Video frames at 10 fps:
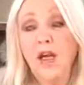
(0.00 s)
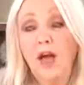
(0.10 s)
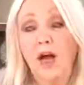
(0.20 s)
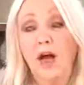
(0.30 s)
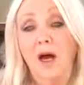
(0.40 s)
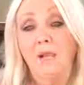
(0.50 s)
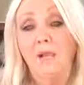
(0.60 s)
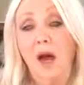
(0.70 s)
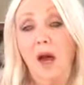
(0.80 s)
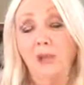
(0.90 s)

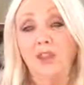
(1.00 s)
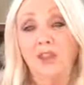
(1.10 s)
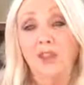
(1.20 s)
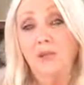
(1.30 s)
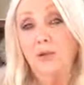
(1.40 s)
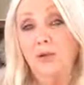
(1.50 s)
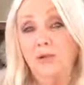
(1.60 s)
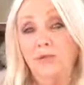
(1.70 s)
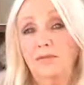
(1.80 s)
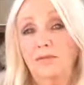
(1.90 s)
I would just put
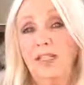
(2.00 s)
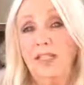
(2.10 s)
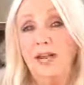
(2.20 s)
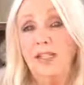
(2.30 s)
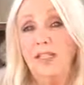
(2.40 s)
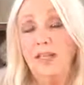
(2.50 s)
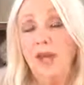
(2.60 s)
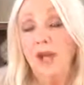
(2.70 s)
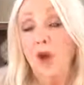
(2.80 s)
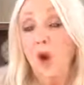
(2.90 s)
today's
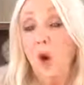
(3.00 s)
date,